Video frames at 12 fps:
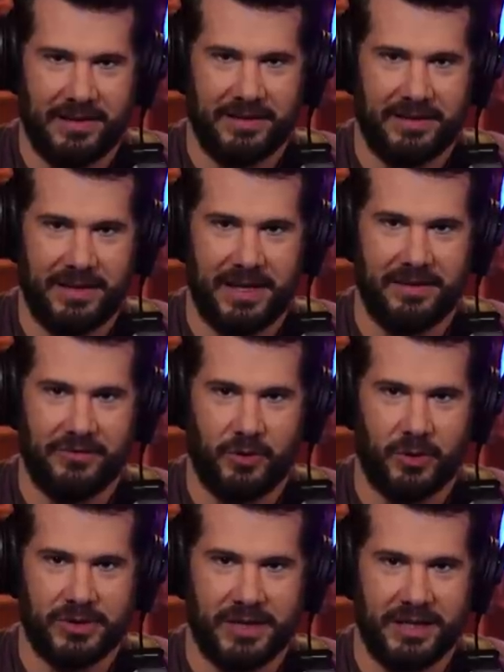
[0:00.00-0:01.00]
and then of
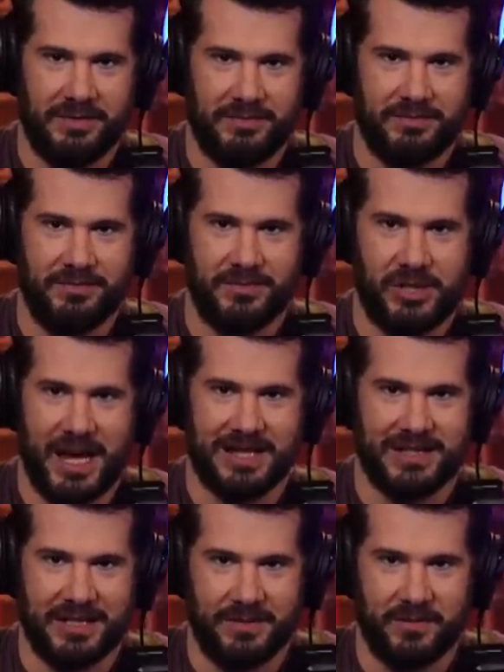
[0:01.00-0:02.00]
course they
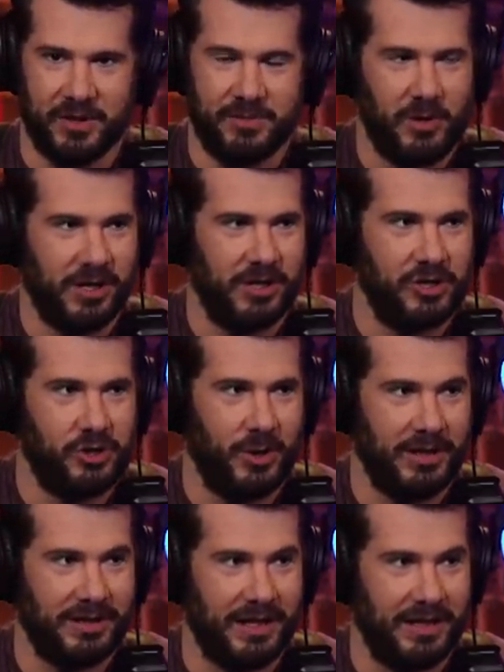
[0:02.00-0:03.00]
chastised him for smoking a
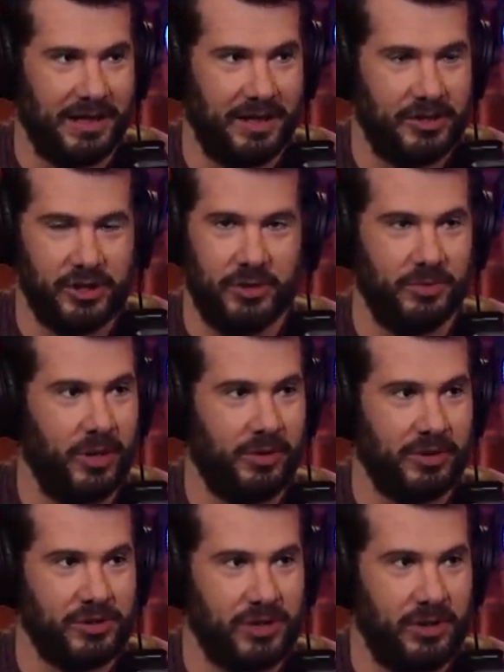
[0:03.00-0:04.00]
joint on uh, Joe
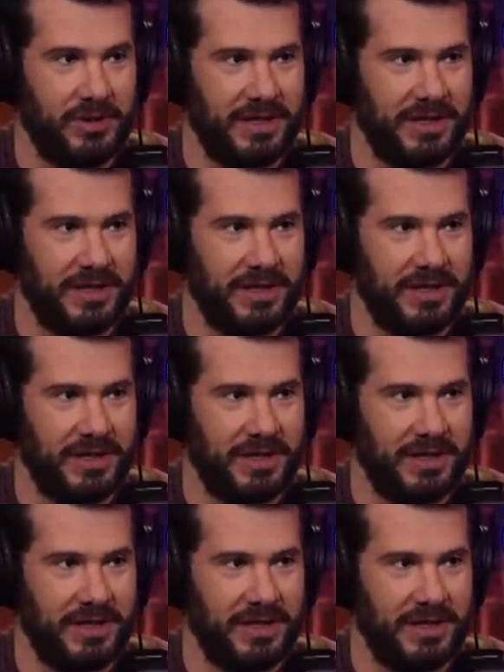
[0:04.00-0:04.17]
Rogan's show.